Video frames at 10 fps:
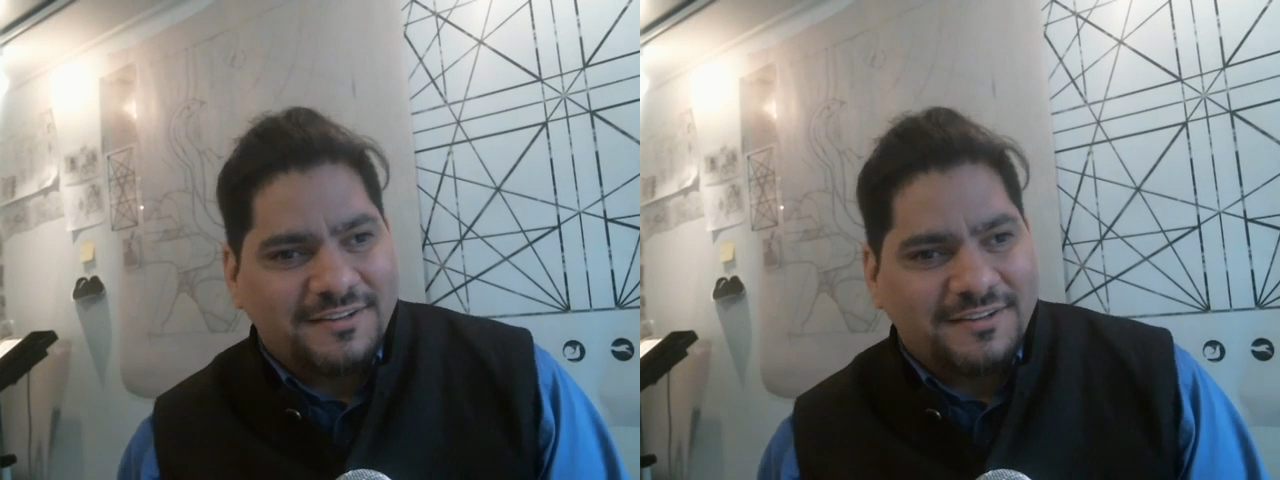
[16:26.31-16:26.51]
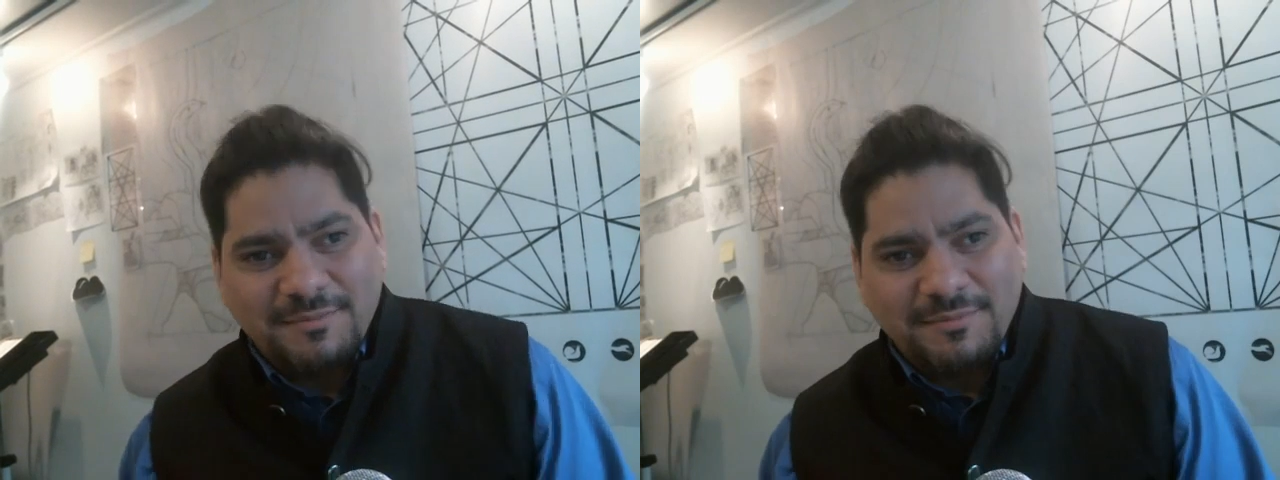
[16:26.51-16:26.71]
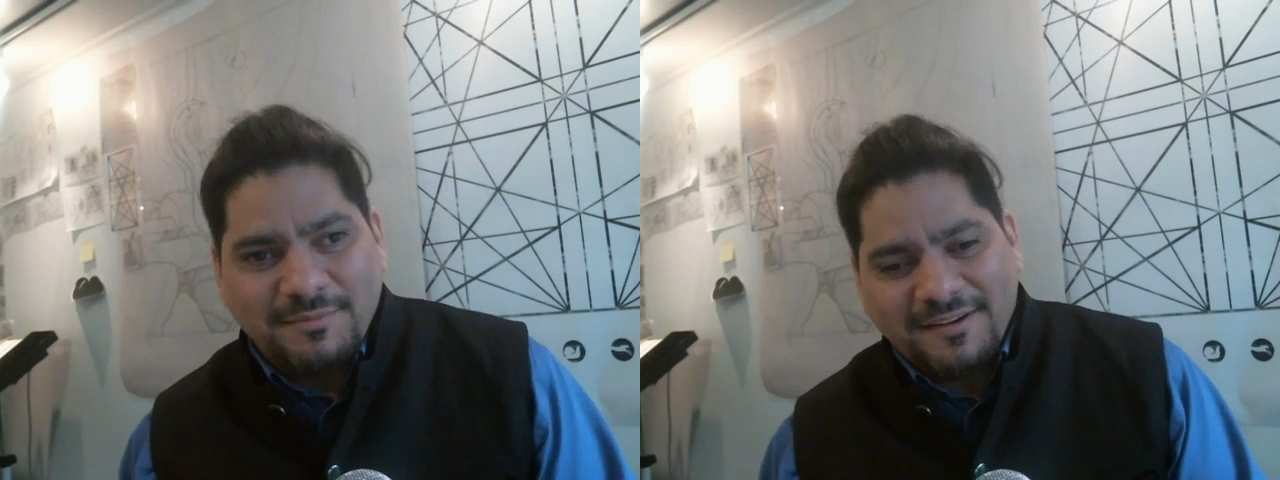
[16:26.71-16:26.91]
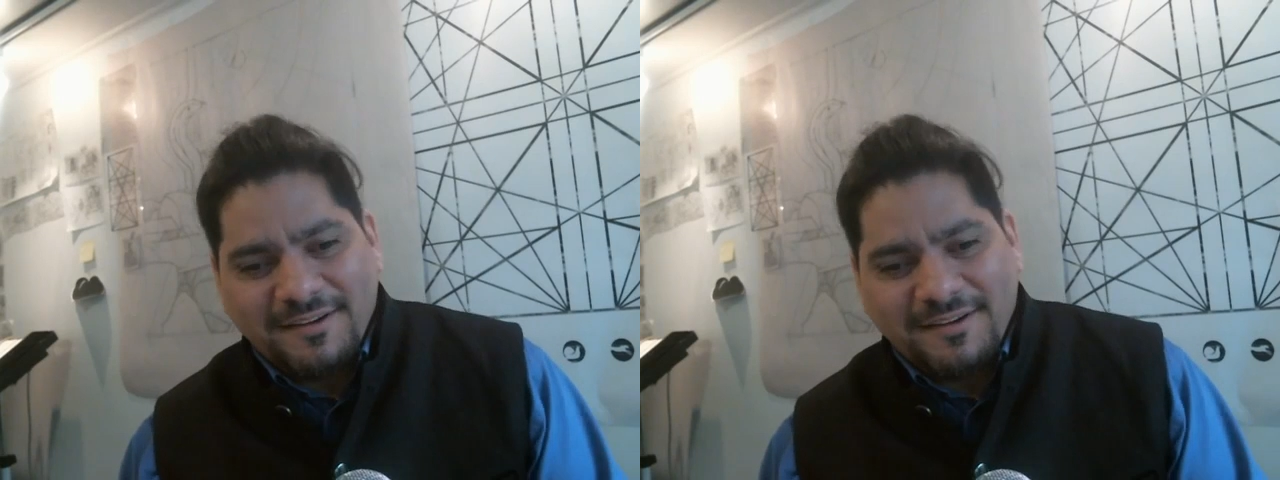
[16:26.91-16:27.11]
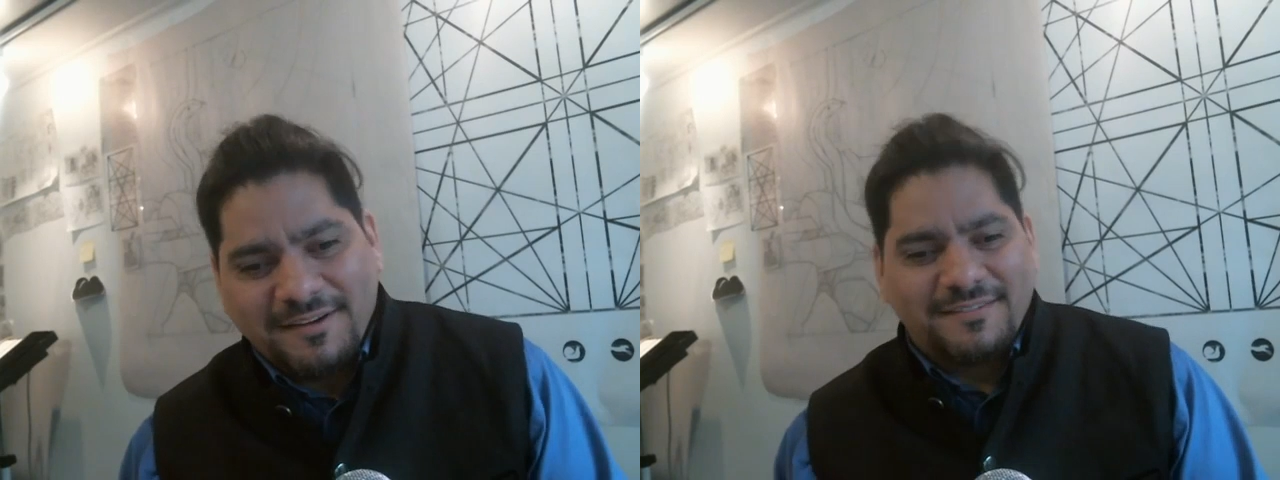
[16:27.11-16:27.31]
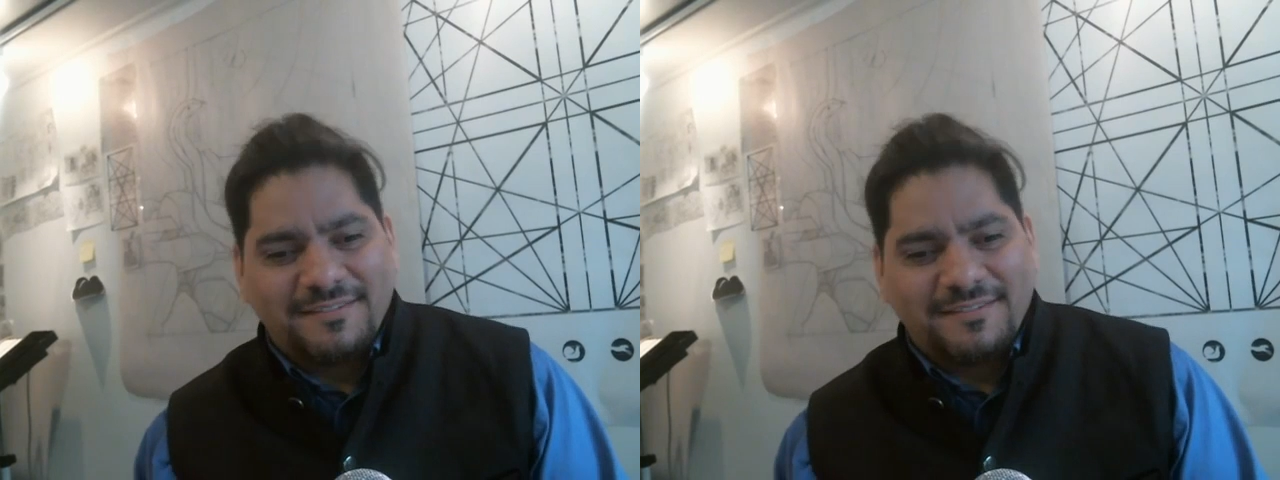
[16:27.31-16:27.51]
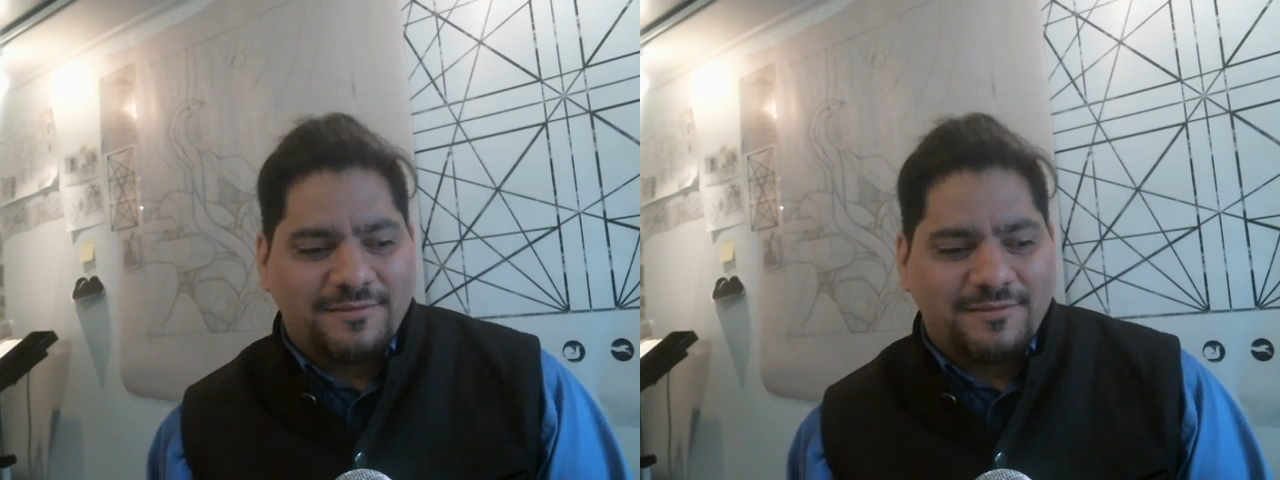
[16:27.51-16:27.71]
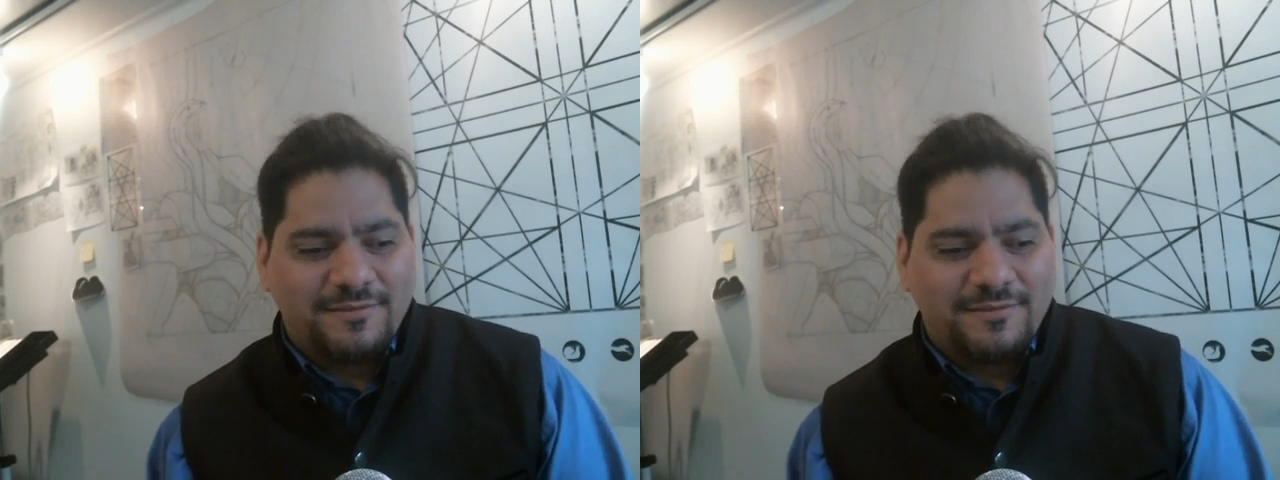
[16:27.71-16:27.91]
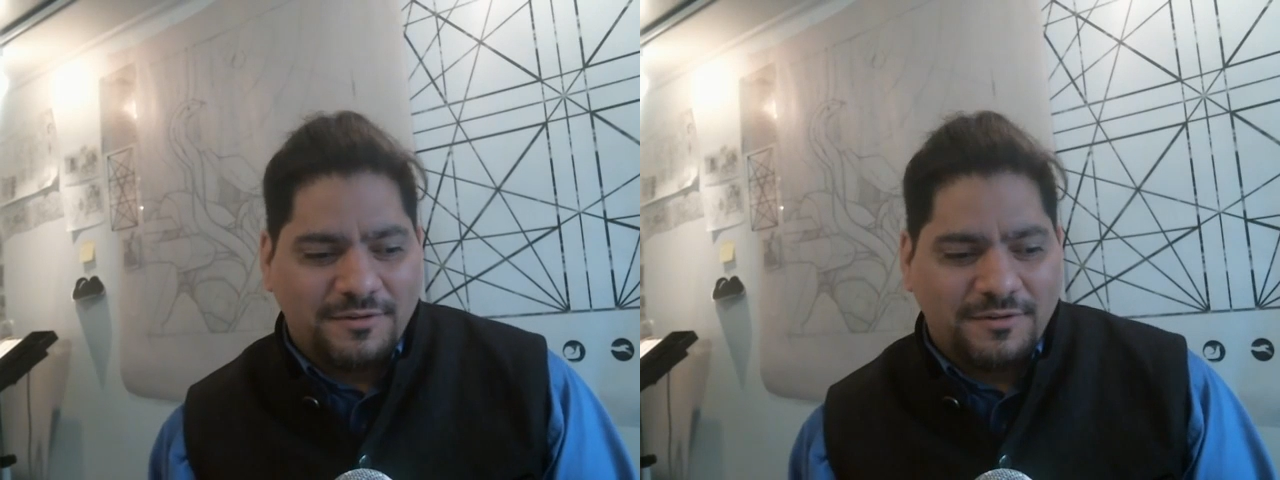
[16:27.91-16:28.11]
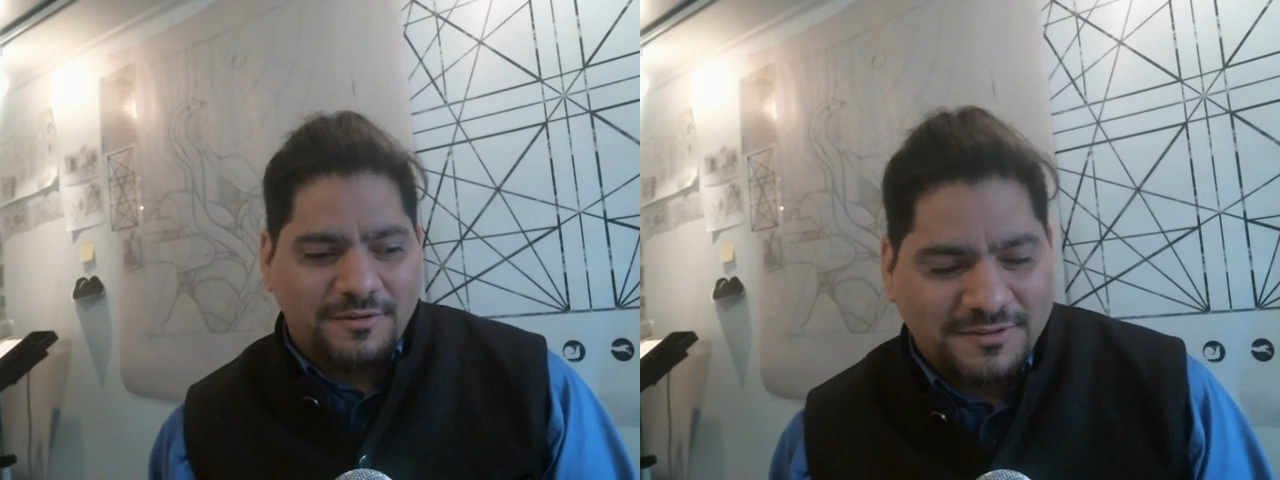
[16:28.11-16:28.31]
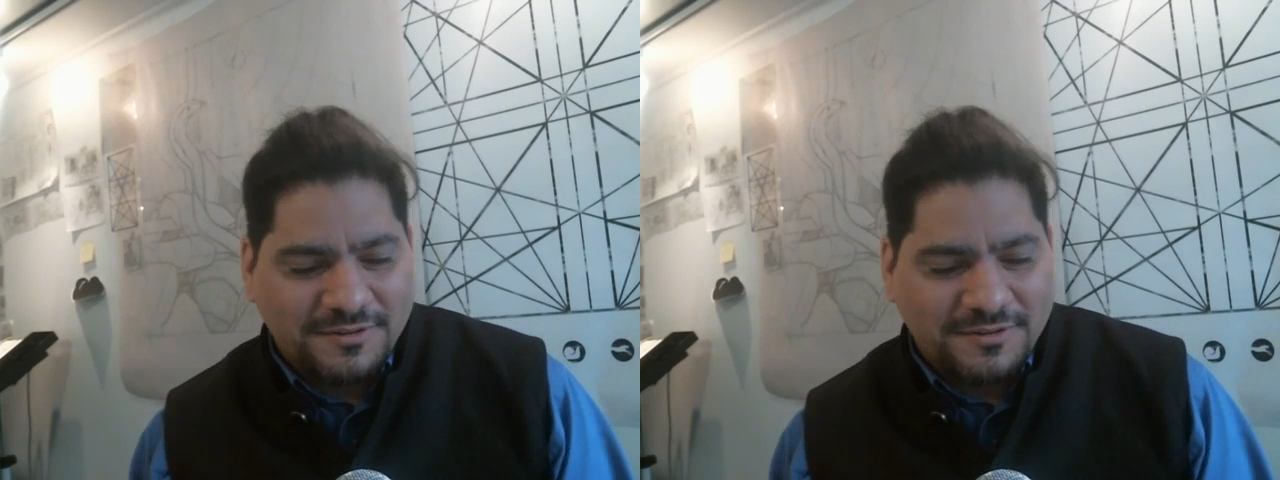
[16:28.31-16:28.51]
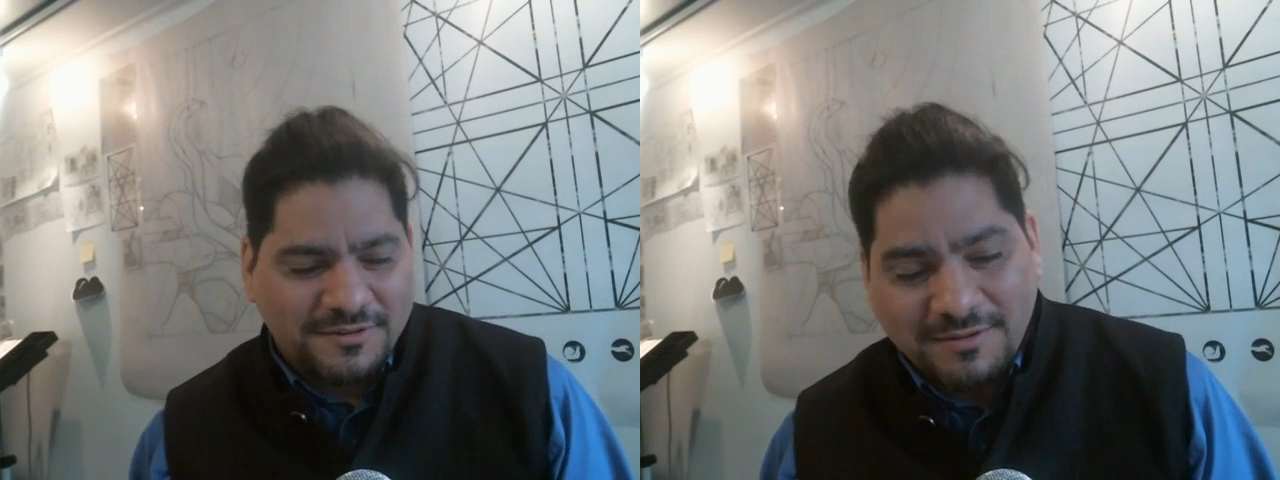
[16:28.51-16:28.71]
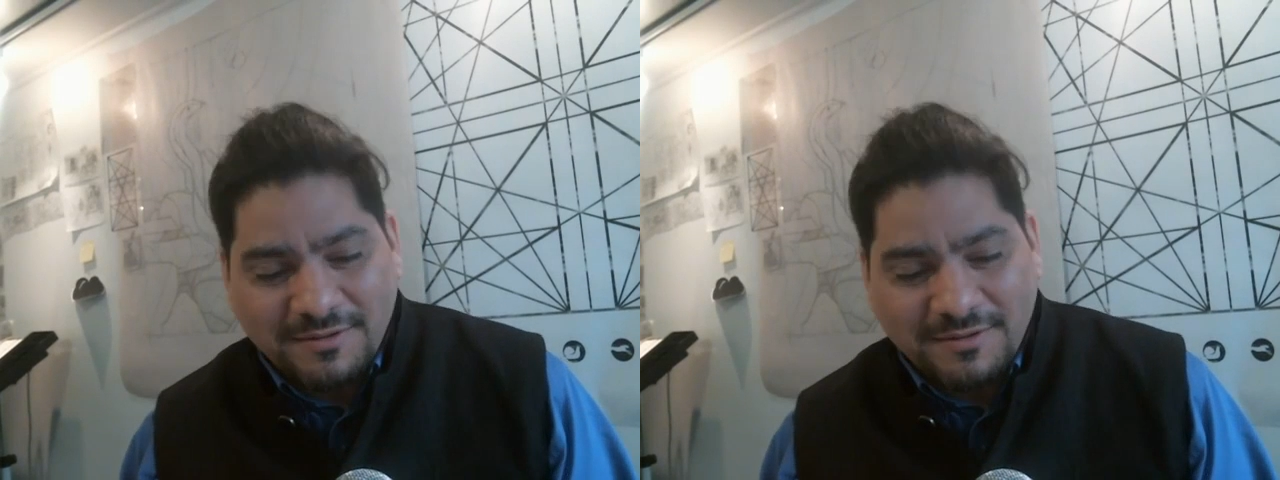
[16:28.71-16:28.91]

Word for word: hair wonderful, and sometimes you're not.